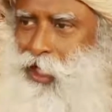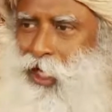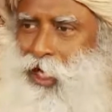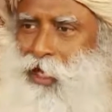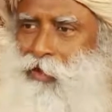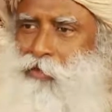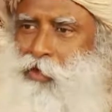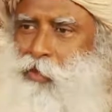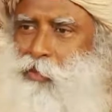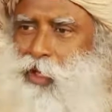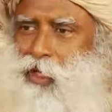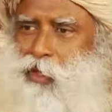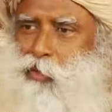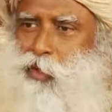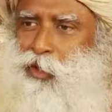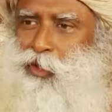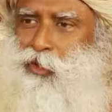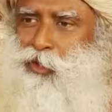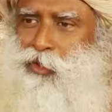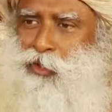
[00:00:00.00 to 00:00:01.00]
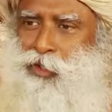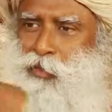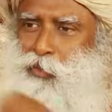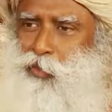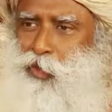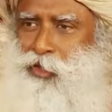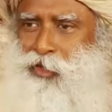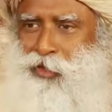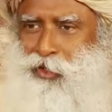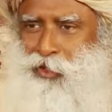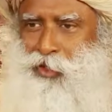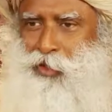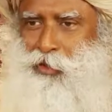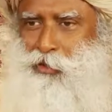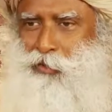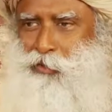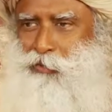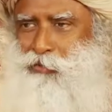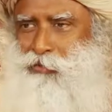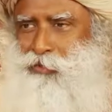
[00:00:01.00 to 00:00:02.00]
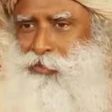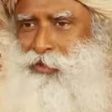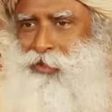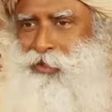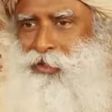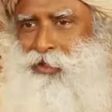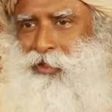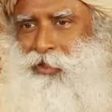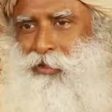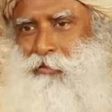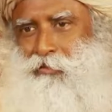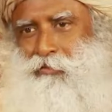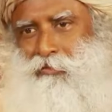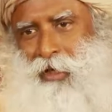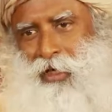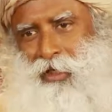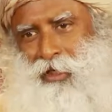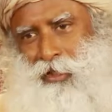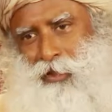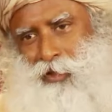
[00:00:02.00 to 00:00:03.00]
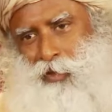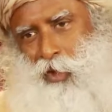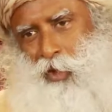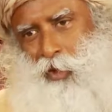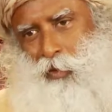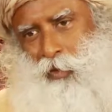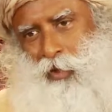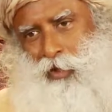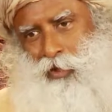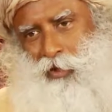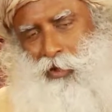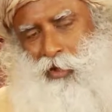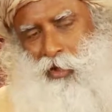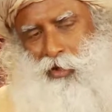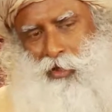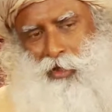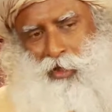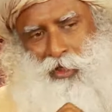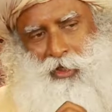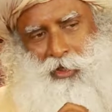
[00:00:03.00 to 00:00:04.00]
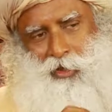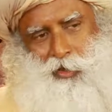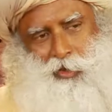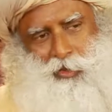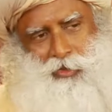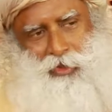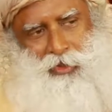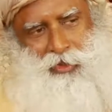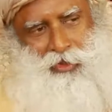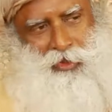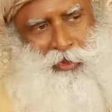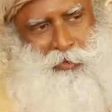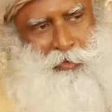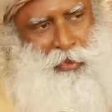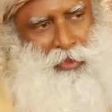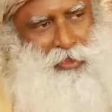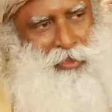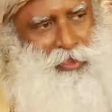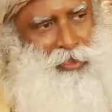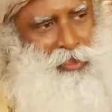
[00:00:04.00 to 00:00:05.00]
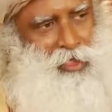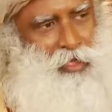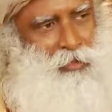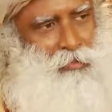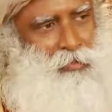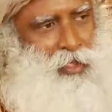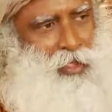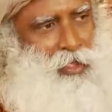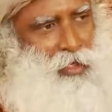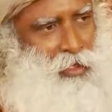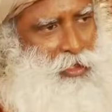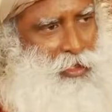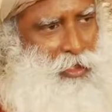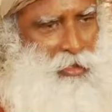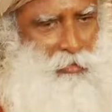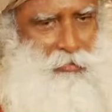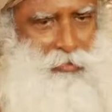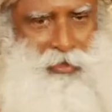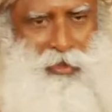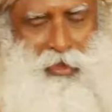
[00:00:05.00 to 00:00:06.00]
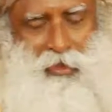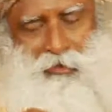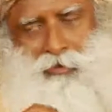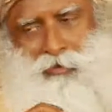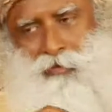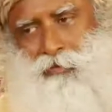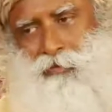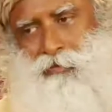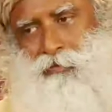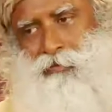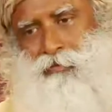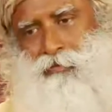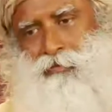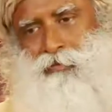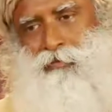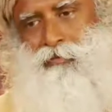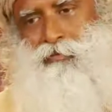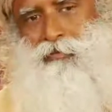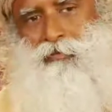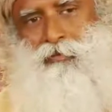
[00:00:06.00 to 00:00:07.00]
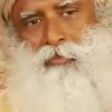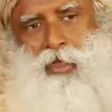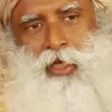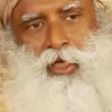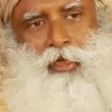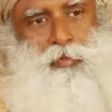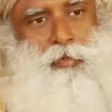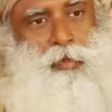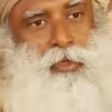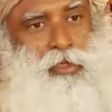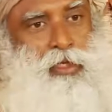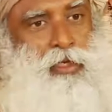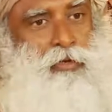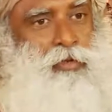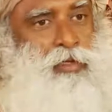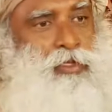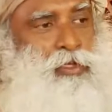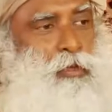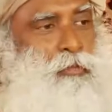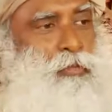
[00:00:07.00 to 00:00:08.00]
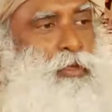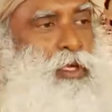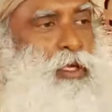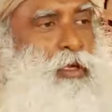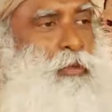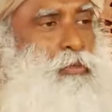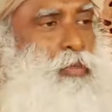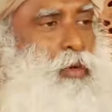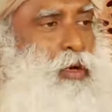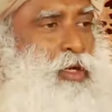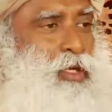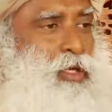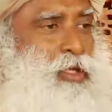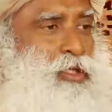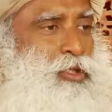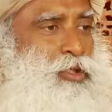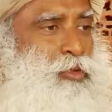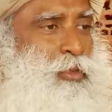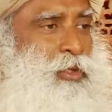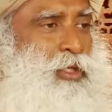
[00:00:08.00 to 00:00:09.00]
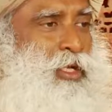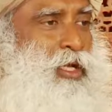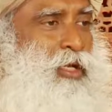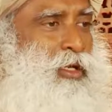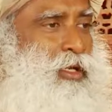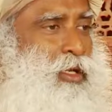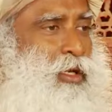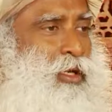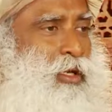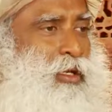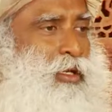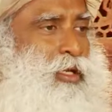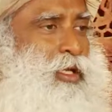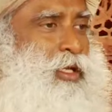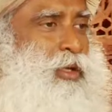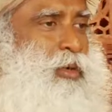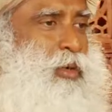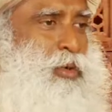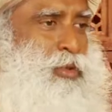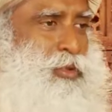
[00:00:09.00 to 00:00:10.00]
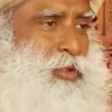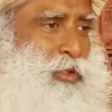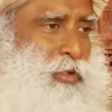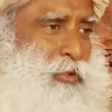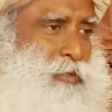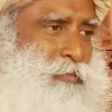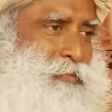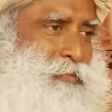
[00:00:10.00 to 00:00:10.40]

Everybody wants to see what's in the room but it's always locked, he goes in, spends time there and comes out. Especially when something important is to be done, he goes in.